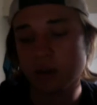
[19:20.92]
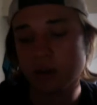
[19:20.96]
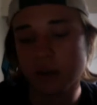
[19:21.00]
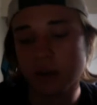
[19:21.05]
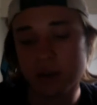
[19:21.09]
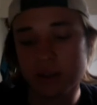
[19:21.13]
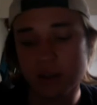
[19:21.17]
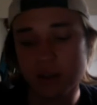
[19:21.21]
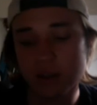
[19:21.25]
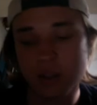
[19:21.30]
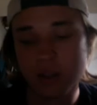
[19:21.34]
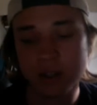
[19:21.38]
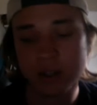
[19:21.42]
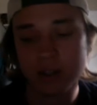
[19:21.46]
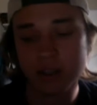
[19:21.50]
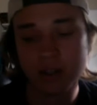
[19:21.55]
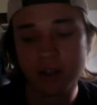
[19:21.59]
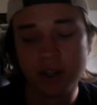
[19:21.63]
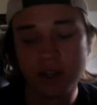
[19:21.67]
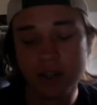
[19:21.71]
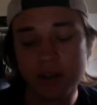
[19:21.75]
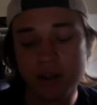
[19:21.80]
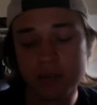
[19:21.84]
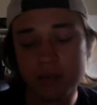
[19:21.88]
Others
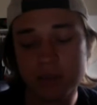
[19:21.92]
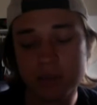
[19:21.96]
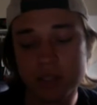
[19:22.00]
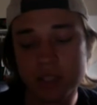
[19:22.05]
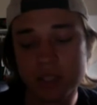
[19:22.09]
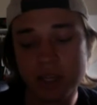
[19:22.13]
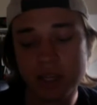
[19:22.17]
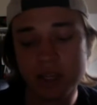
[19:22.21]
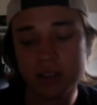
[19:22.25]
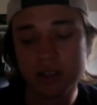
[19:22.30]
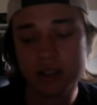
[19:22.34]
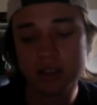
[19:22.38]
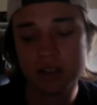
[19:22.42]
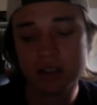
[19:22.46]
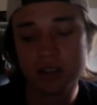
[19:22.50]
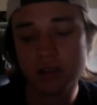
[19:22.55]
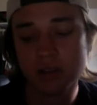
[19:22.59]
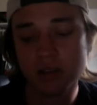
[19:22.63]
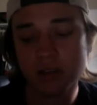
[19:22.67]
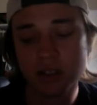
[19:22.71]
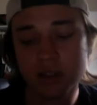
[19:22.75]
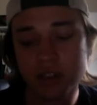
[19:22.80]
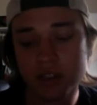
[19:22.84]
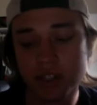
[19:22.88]
besides
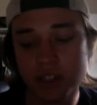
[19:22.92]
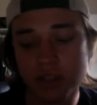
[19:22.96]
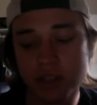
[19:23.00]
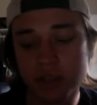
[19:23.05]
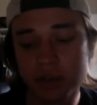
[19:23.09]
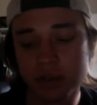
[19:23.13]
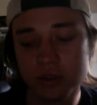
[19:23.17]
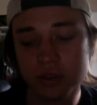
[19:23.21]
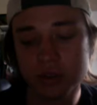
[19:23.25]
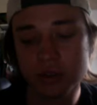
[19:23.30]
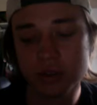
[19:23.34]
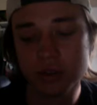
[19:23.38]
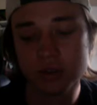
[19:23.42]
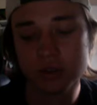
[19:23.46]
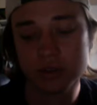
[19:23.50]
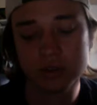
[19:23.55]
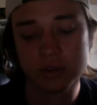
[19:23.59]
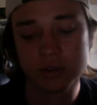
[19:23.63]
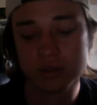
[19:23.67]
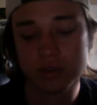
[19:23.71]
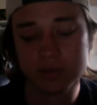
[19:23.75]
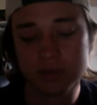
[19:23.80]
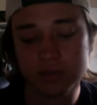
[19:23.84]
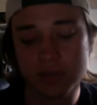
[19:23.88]
Julio Jones, who's
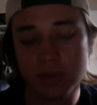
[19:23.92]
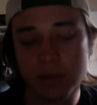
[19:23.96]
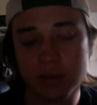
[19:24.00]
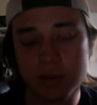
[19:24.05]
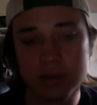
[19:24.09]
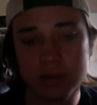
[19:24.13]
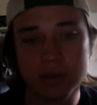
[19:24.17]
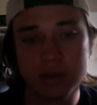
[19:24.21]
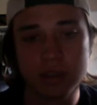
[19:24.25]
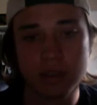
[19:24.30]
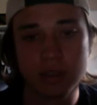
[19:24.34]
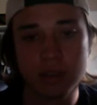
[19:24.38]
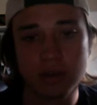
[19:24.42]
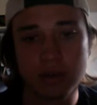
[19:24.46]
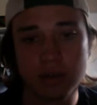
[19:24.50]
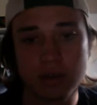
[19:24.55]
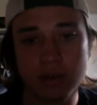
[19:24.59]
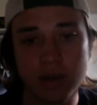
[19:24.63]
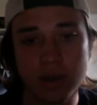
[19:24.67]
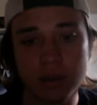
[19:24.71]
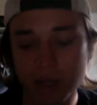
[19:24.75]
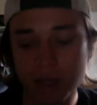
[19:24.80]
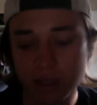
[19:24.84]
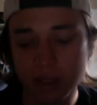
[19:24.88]

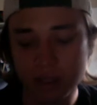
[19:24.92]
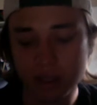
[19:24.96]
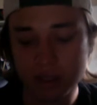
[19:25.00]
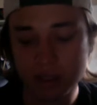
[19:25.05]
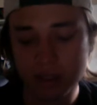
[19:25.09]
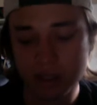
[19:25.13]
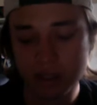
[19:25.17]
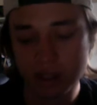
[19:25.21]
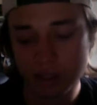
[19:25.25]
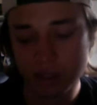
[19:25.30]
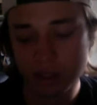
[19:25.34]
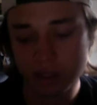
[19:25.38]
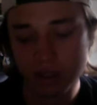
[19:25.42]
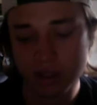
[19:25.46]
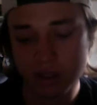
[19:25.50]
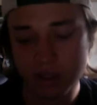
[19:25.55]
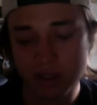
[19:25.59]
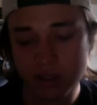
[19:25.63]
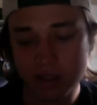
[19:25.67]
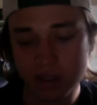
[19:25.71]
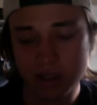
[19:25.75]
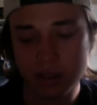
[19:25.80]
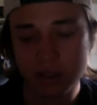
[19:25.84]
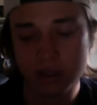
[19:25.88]
solidified beast,
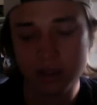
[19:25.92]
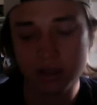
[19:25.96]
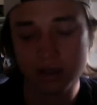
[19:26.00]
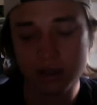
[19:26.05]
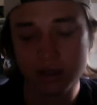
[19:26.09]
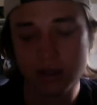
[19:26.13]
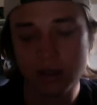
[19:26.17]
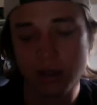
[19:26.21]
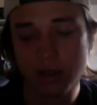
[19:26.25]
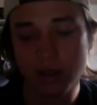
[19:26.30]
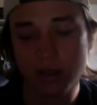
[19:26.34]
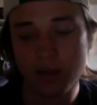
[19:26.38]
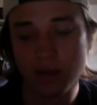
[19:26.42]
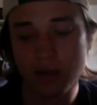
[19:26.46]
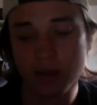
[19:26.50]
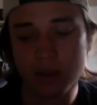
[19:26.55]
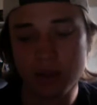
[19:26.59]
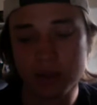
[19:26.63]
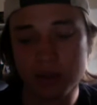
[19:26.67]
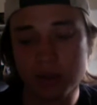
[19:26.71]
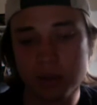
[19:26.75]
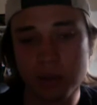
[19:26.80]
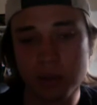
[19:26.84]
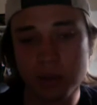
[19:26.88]
everyone
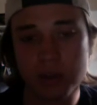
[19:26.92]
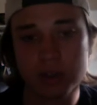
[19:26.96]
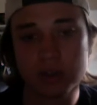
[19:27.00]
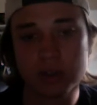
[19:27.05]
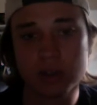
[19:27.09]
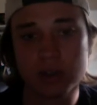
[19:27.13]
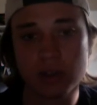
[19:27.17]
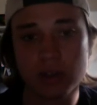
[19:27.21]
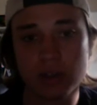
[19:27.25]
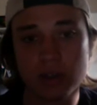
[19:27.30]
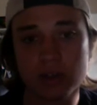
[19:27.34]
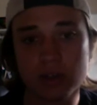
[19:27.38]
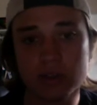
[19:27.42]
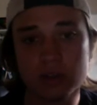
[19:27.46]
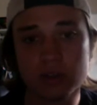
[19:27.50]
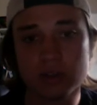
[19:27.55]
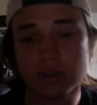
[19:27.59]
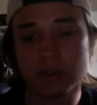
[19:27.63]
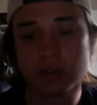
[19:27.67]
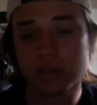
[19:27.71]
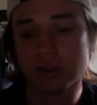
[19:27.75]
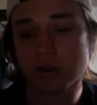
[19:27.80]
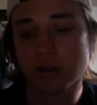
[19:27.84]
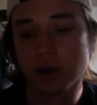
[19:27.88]
else pretty much struggled
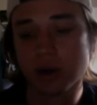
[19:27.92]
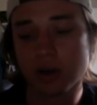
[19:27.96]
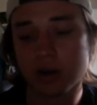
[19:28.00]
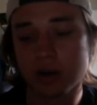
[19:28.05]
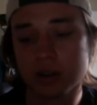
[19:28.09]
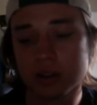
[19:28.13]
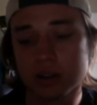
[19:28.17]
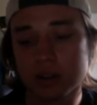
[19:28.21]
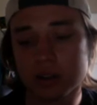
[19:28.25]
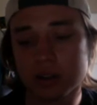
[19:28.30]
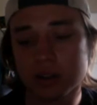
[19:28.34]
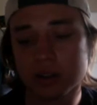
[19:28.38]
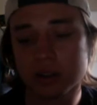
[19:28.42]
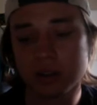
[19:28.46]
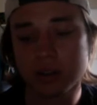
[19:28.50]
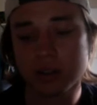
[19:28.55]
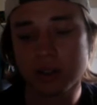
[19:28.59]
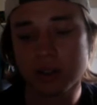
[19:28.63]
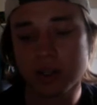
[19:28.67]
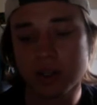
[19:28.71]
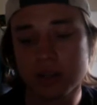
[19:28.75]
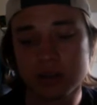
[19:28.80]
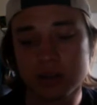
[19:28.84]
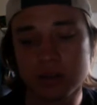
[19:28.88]
throwing the ball really
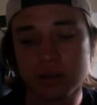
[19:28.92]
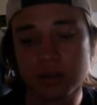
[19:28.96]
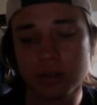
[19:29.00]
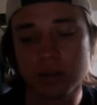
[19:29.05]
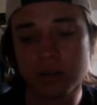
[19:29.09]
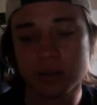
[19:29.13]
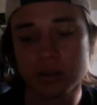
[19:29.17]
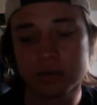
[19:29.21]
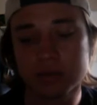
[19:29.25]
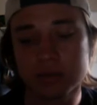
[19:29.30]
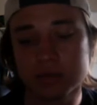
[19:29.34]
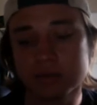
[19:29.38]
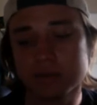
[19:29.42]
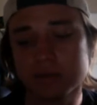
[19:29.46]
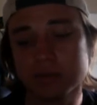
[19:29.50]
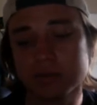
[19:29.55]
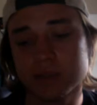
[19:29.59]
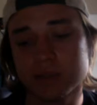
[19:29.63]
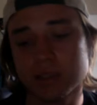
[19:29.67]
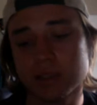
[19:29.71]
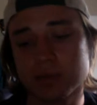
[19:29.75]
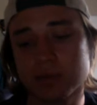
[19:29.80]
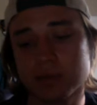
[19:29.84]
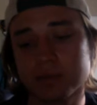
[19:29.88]
and catching the ball.
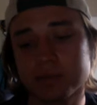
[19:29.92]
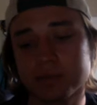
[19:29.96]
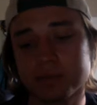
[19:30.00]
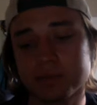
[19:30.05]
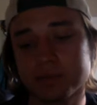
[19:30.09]
So